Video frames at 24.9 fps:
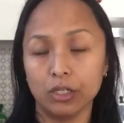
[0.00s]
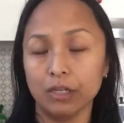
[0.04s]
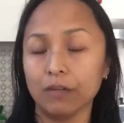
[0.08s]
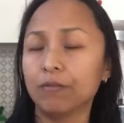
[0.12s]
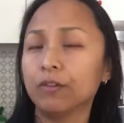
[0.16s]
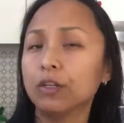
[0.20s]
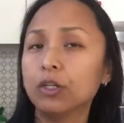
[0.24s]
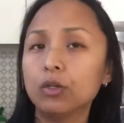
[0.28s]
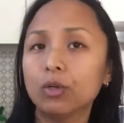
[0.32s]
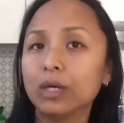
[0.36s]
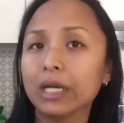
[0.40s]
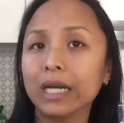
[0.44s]
If
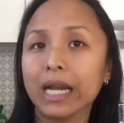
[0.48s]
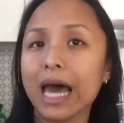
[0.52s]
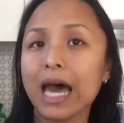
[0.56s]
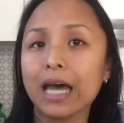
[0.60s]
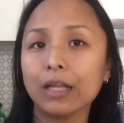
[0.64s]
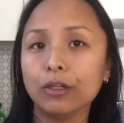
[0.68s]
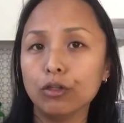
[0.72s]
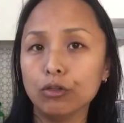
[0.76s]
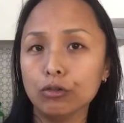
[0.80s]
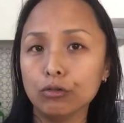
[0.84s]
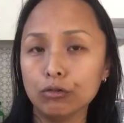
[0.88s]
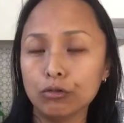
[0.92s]
you are
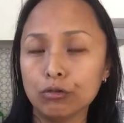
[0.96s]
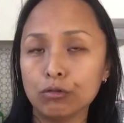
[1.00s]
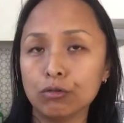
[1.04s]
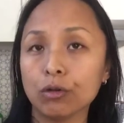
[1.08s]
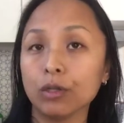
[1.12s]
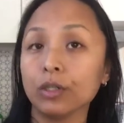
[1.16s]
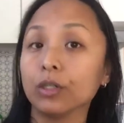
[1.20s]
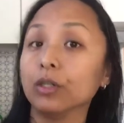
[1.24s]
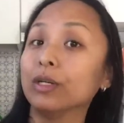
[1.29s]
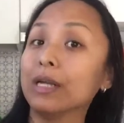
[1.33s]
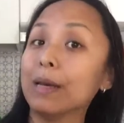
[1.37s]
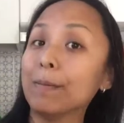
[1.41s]
not
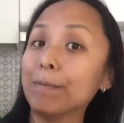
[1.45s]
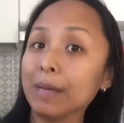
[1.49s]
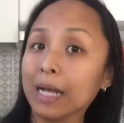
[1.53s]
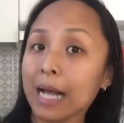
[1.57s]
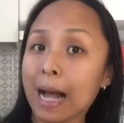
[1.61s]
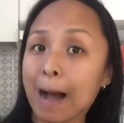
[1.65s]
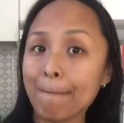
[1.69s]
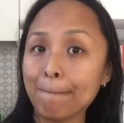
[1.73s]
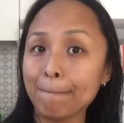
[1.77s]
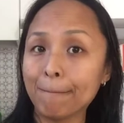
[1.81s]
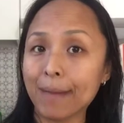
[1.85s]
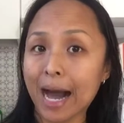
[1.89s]
neutral, you then
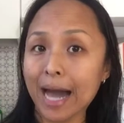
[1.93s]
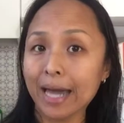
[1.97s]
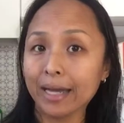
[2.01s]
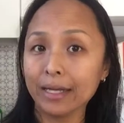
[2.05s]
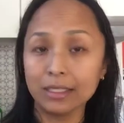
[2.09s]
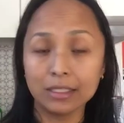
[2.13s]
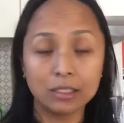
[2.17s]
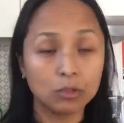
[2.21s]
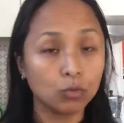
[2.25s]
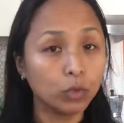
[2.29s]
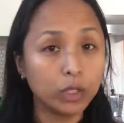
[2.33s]
become biased.